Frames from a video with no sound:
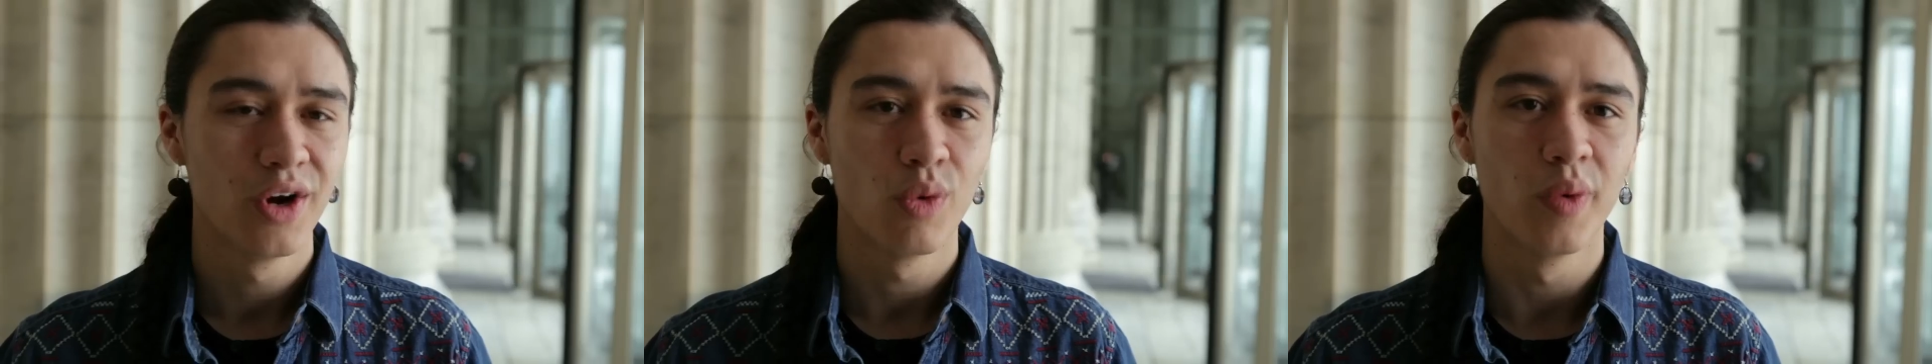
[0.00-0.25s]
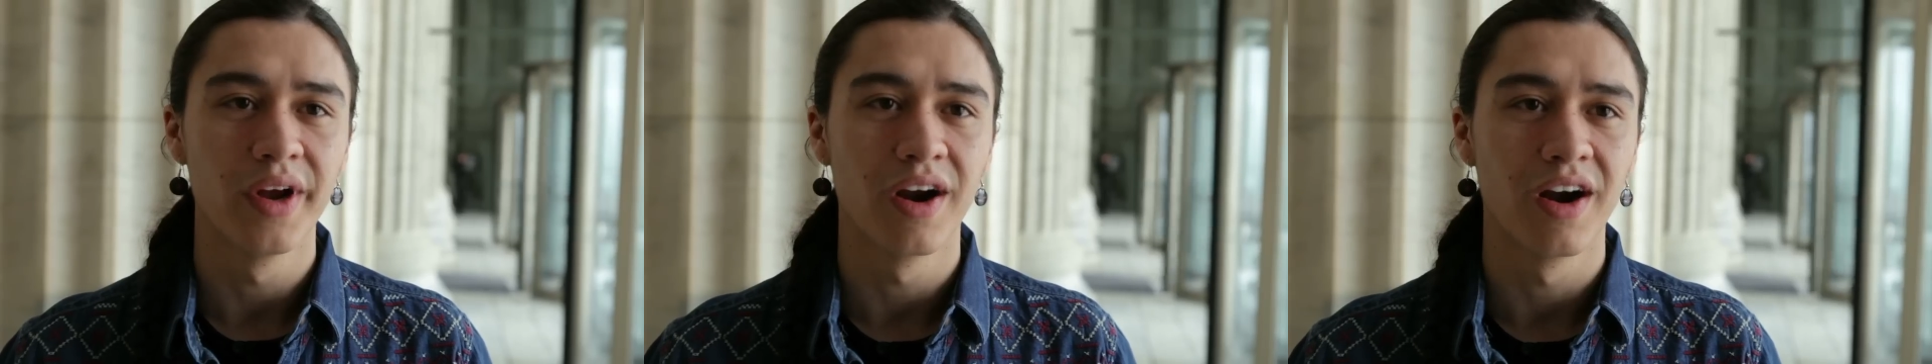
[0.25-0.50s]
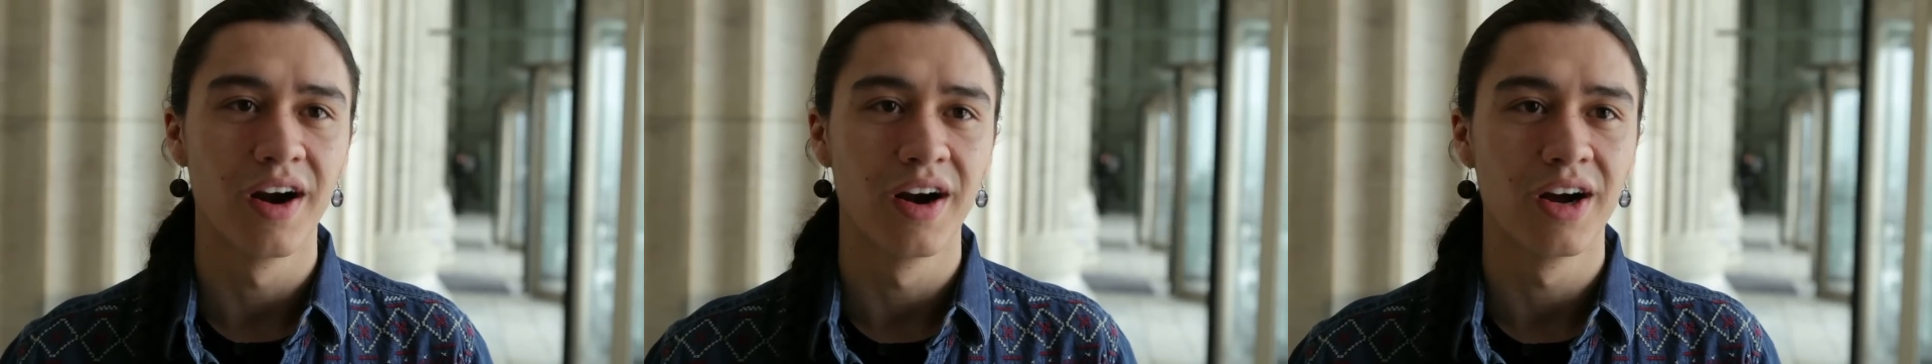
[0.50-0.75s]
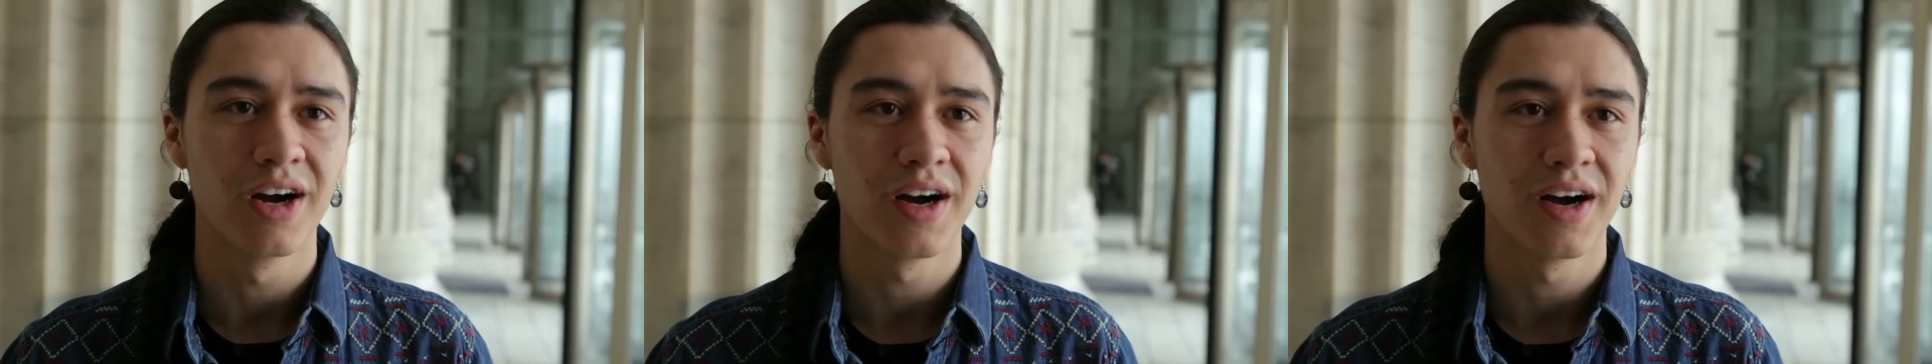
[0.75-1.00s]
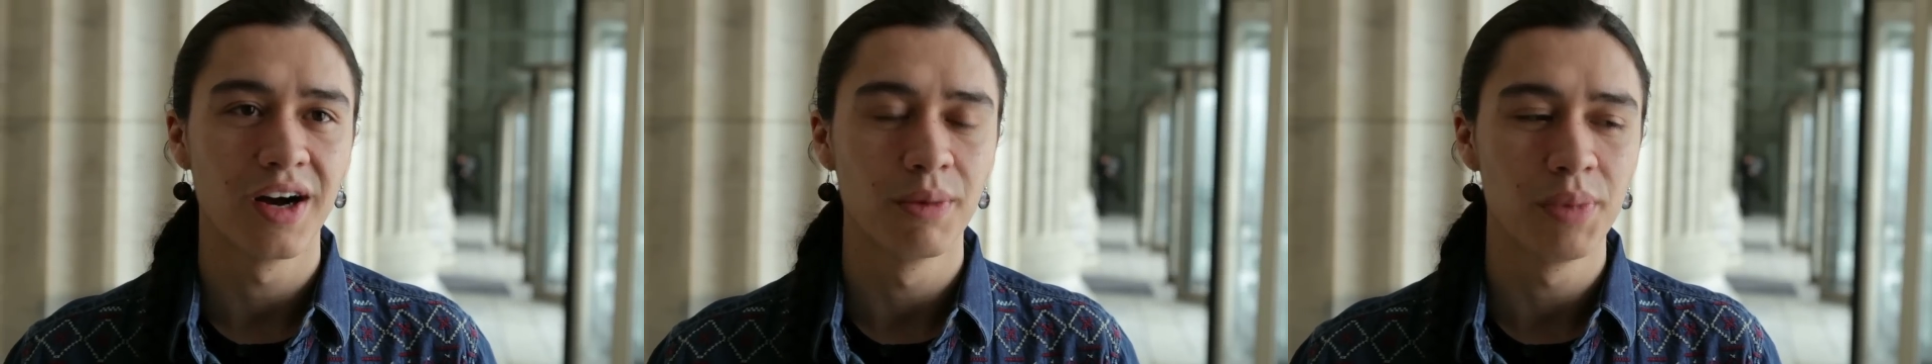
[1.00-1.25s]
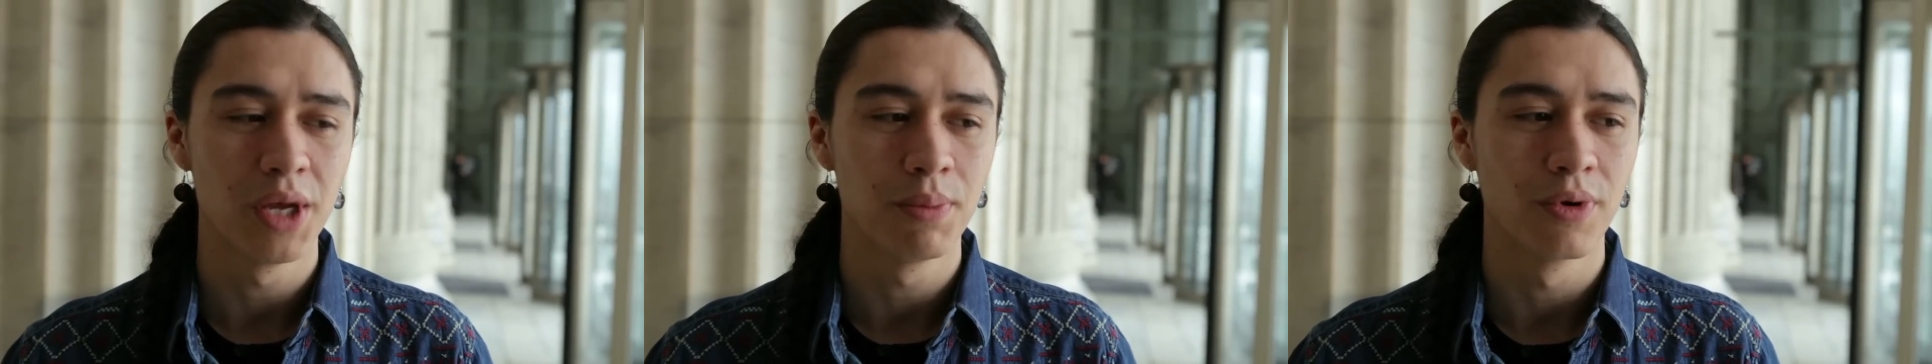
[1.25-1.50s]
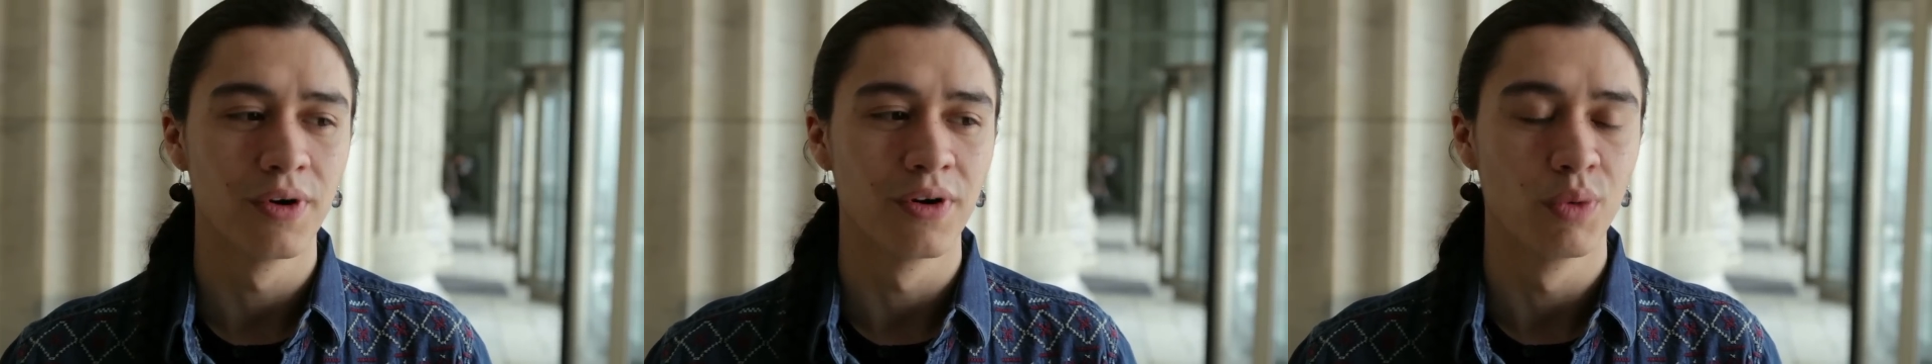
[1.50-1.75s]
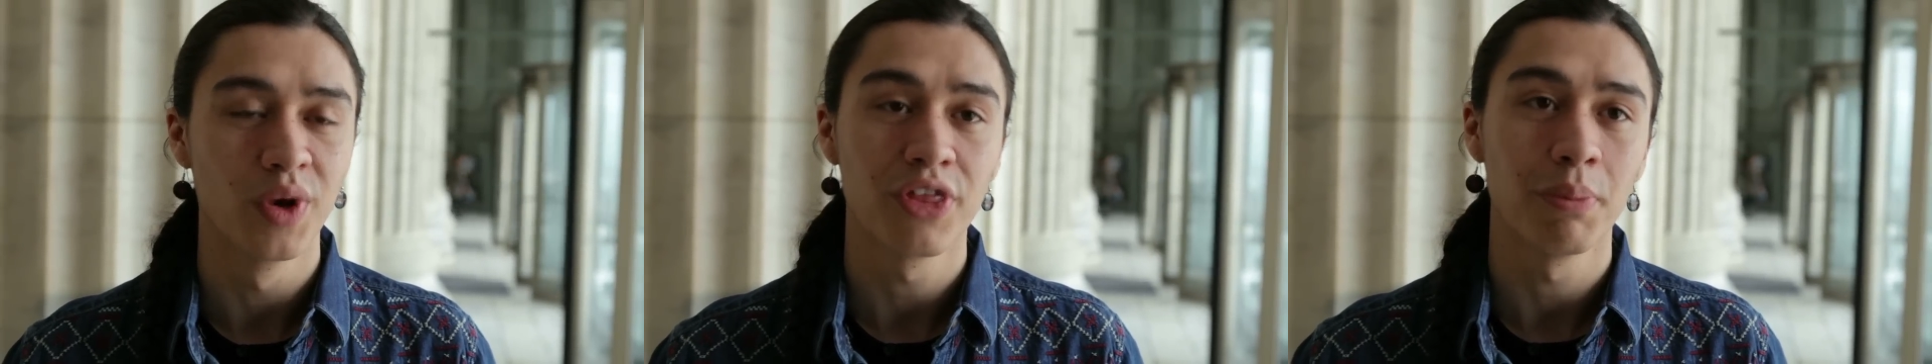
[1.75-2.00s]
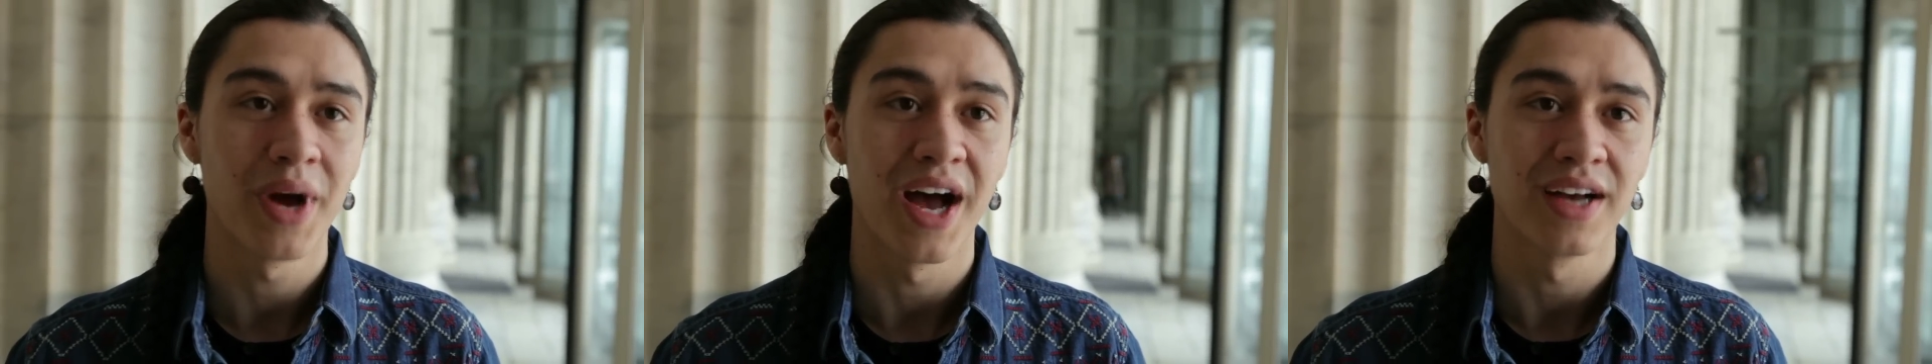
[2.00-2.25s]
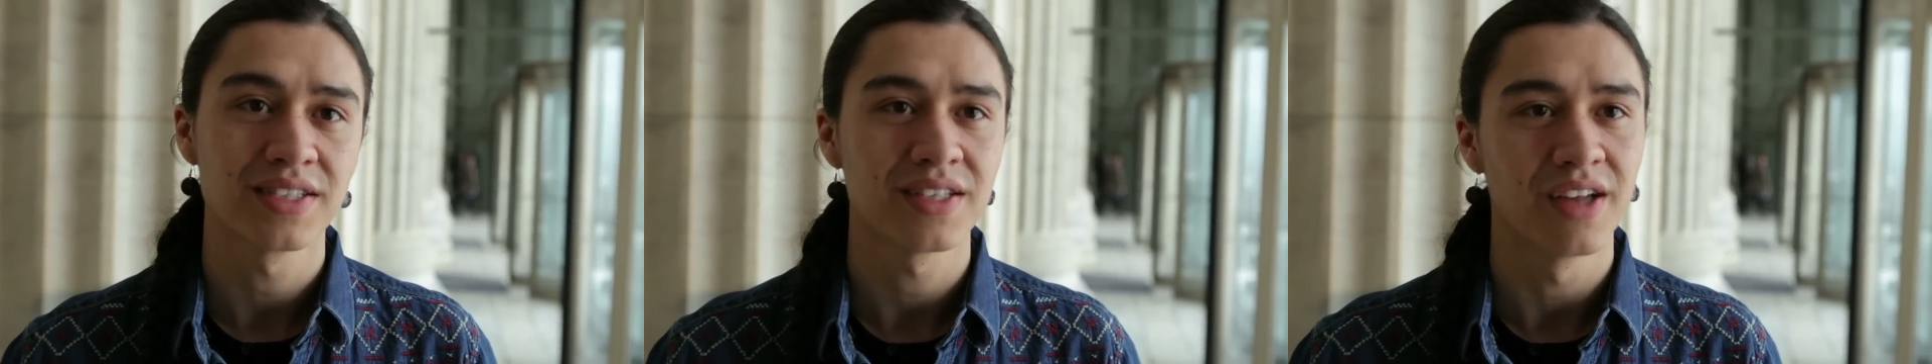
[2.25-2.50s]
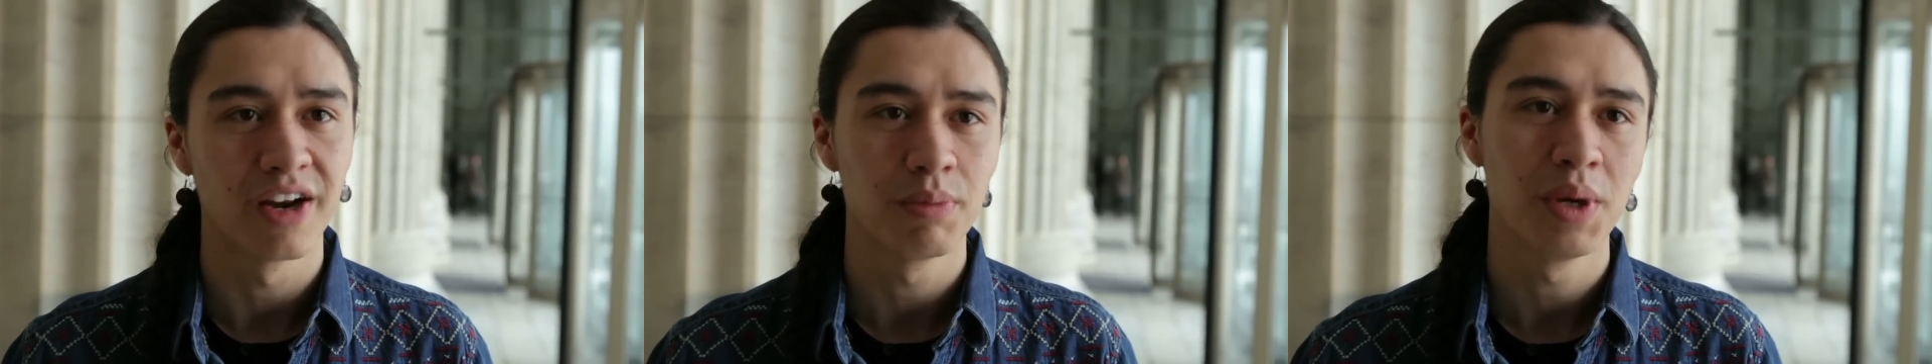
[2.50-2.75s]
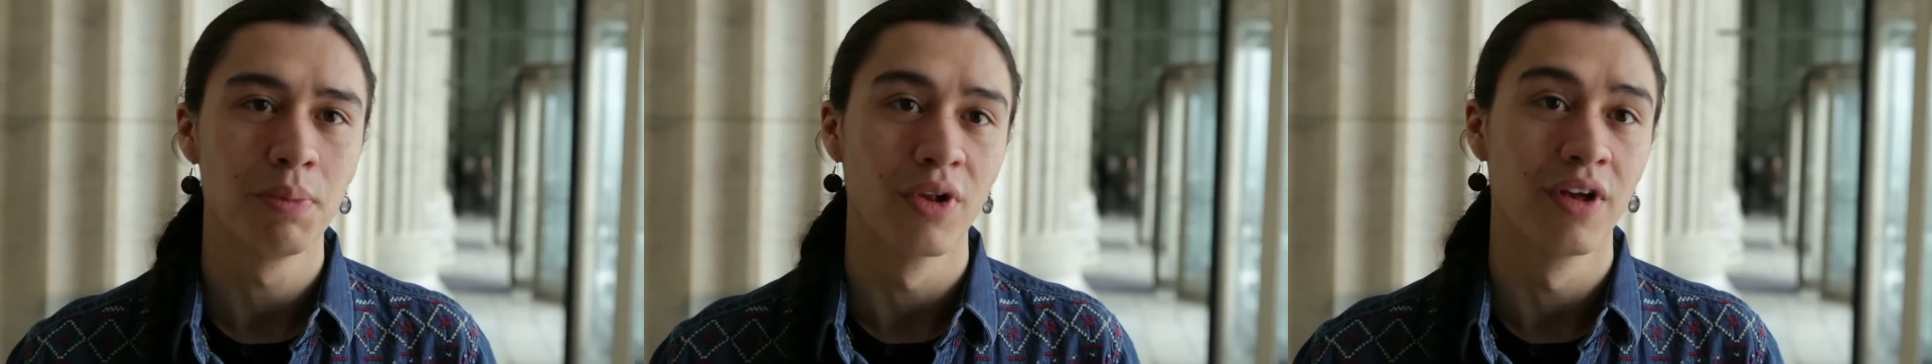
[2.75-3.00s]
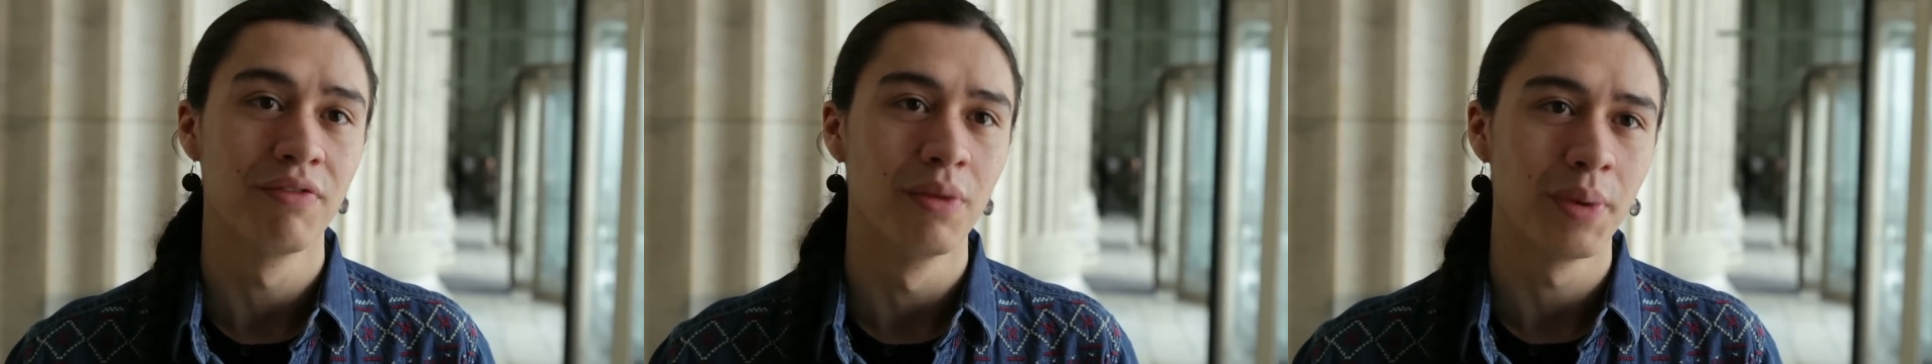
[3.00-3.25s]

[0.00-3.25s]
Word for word: We are a people with a past, not a people of the